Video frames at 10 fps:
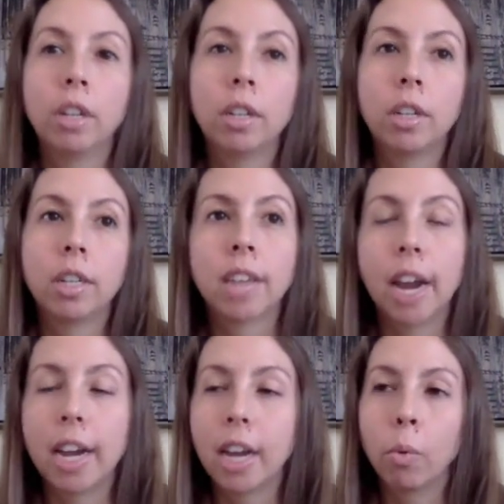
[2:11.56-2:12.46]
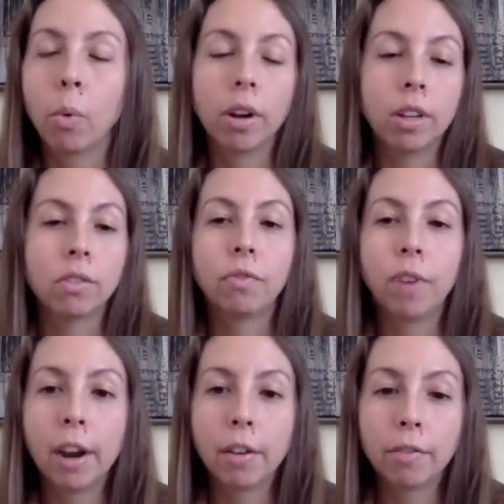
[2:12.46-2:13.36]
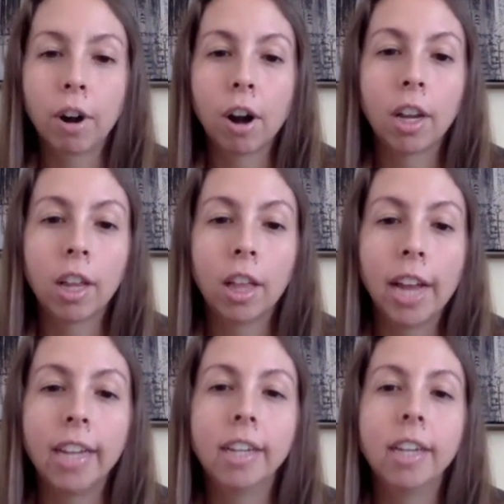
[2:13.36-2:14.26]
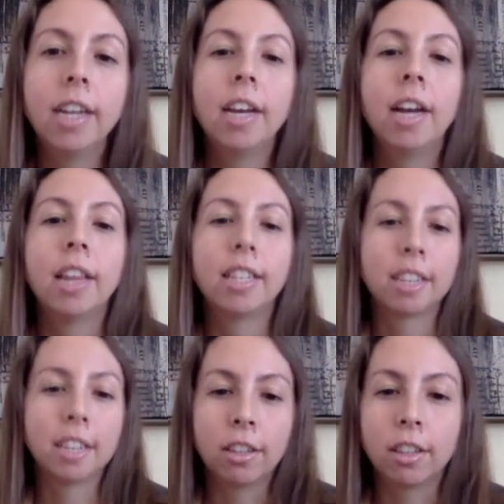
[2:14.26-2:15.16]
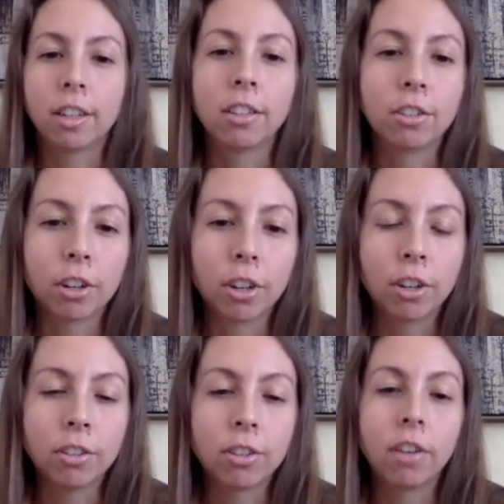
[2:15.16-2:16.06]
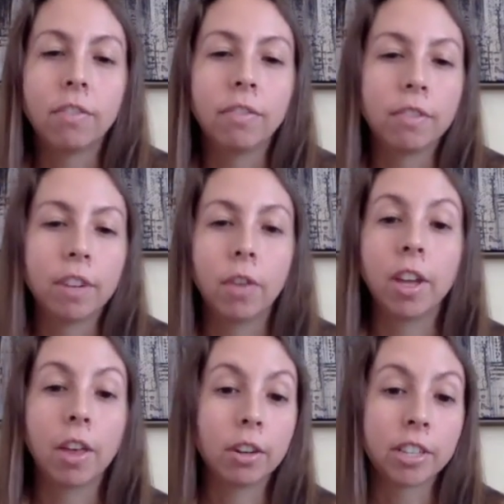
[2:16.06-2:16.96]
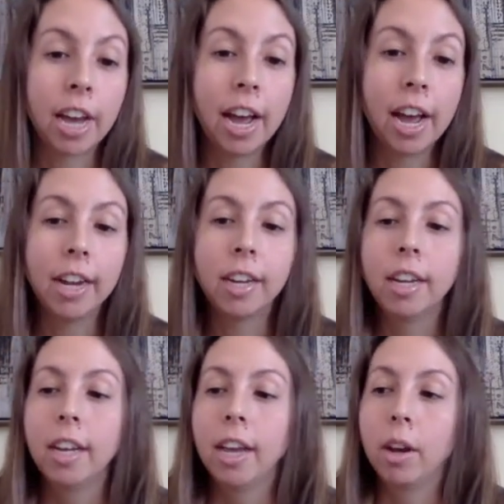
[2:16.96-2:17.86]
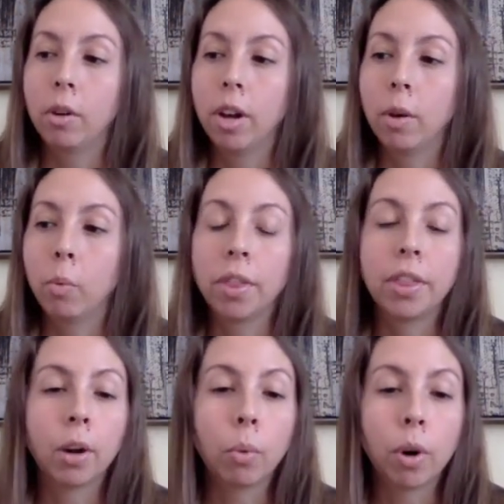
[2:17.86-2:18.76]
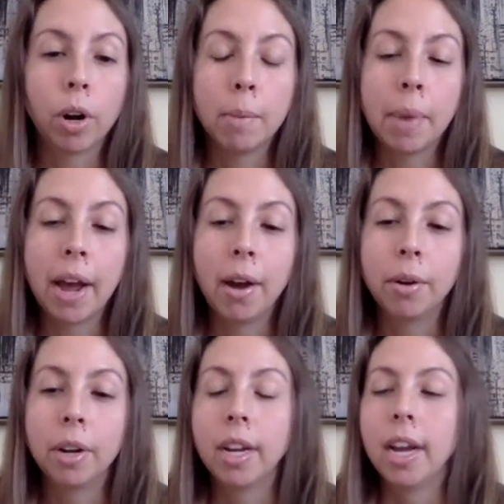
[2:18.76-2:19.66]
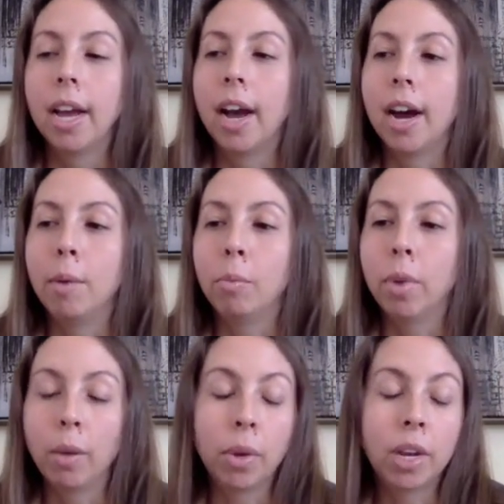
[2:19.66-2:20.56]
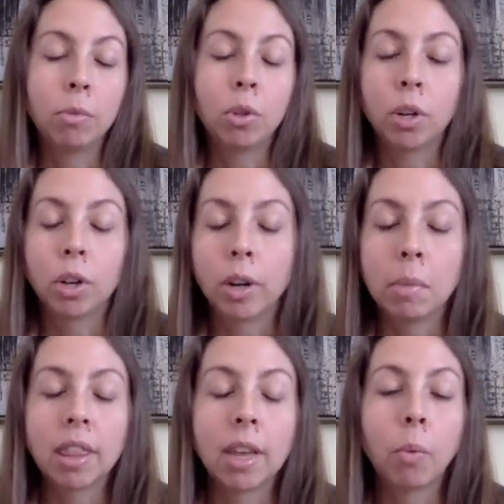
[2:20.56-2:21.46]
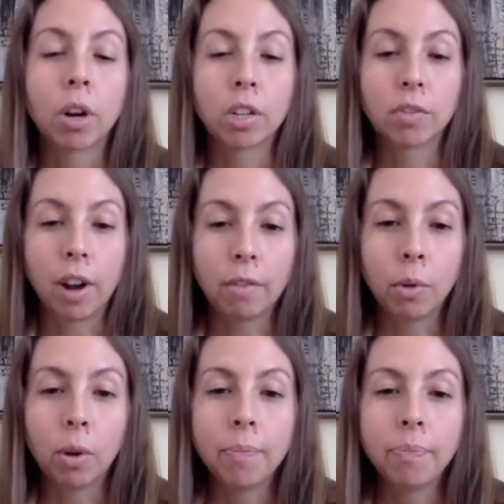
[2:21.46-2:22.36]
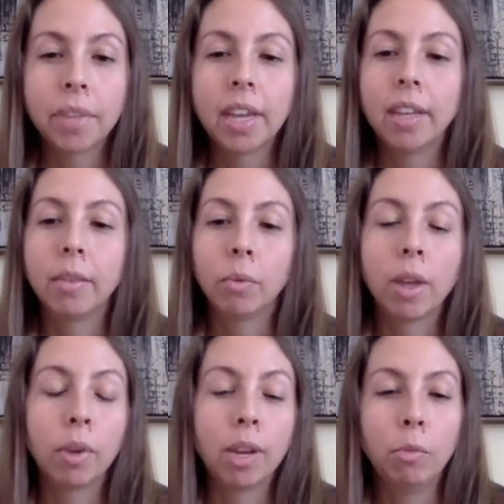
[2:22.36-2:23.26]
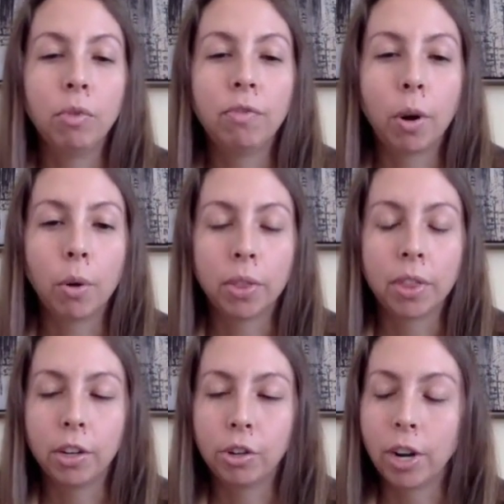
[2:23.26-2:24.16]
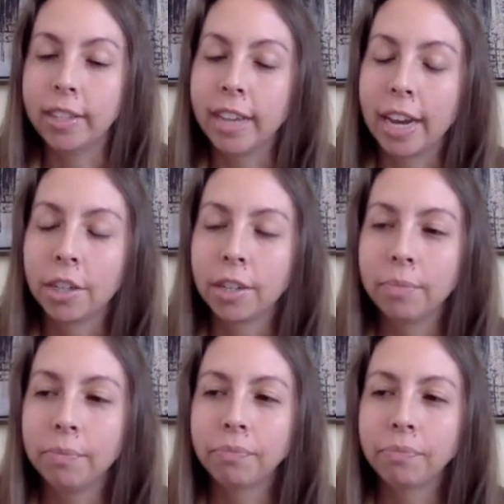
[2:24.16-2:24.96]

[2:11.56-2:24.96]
deciding on what is fair for our client, listening to the concerns of, the other side and what they're worried about. And then we come to an agreement that works for everyone, and then we can move forward with the transaction.